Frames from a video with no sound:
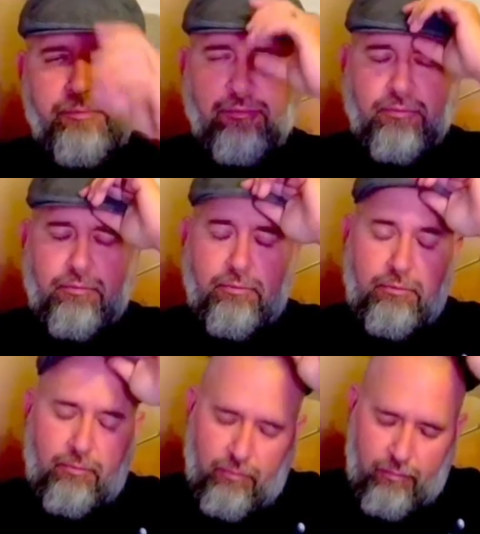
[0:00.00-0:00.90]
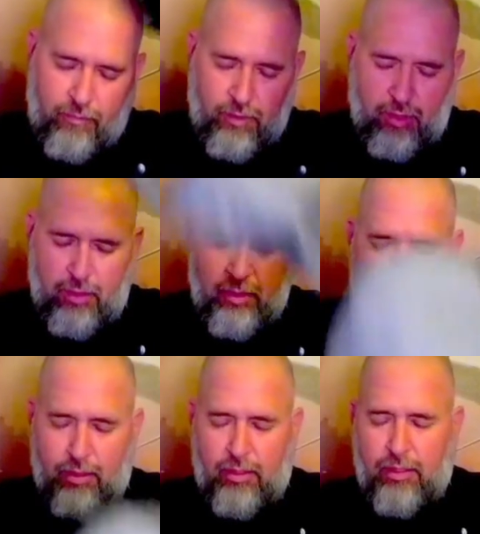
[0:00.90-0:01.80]

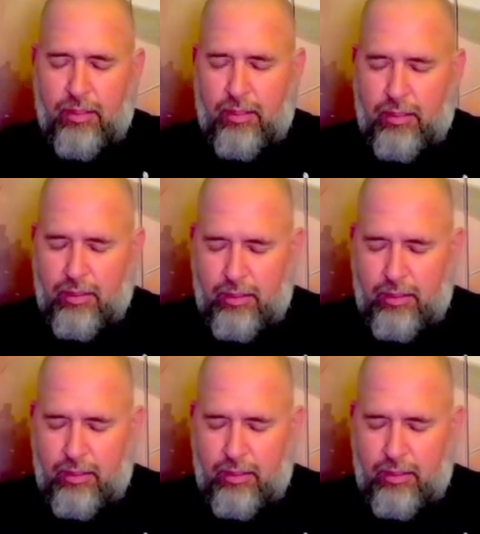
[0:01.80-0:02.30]
Nobody speaks.